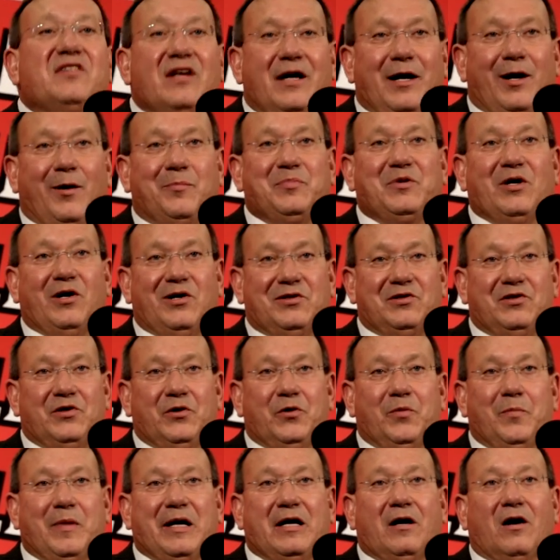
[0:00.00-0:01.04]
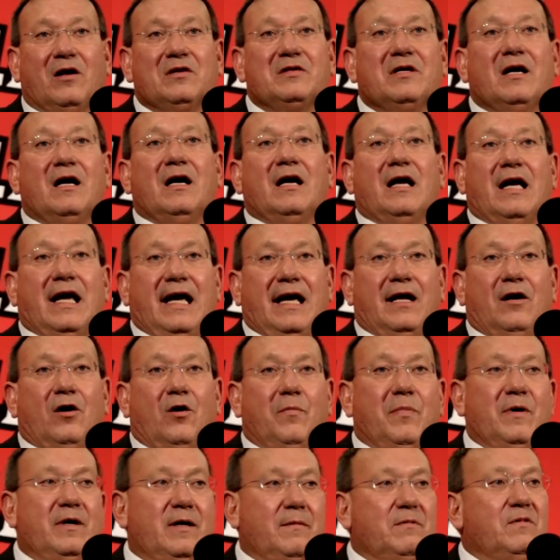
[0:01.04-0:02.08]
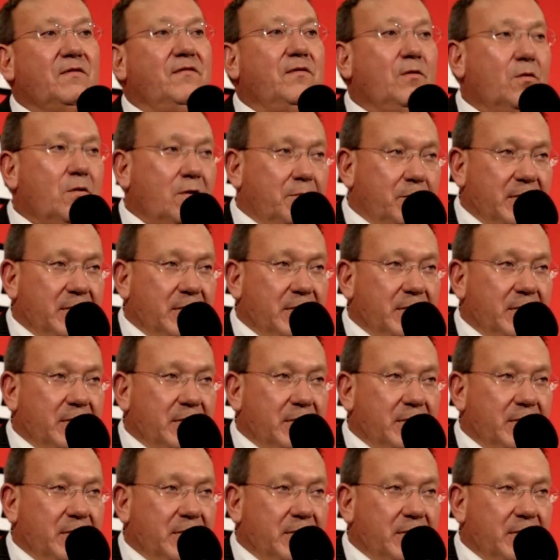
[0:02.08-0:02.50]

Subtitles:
it helped us too, because it opened up the floor.